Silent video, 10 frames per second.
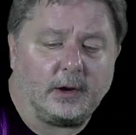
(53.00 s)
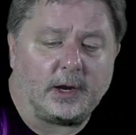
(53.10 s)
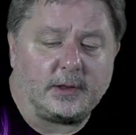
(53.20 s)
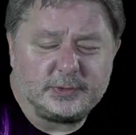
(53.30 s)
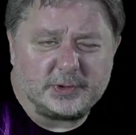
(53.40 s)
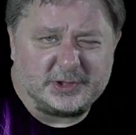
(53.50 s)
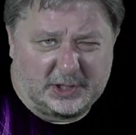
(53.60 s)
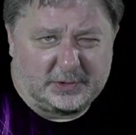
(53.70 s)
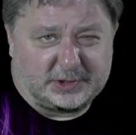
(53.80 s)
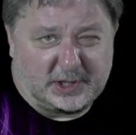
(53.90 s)
Right? Now this is what's
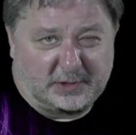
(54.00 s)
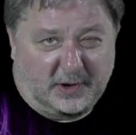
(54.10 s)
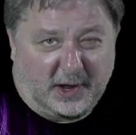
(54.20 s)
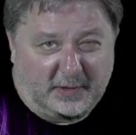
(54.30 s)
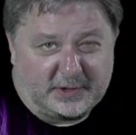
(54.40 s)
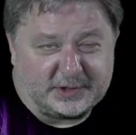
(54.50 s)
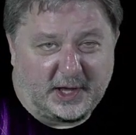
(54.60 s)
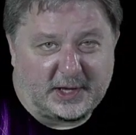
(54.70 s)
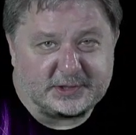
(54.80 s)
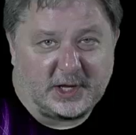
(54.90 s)
interesting, right? These
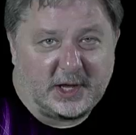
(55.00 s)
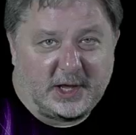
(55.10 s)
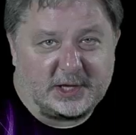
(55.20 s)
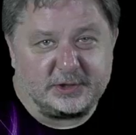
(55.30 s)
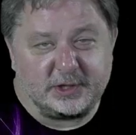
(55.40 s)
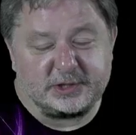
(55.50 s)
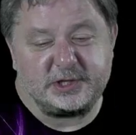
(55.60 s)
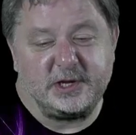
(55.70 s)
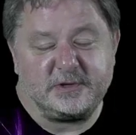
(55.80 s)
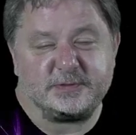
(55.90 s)
guys is you're going to
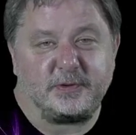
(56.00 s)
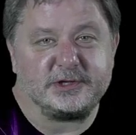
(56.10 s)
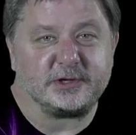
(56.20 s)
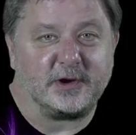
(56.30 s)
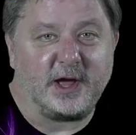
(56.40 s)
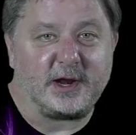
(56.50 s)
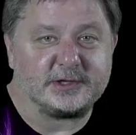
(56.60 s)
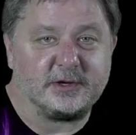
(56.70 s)
see in these pre-Socratics,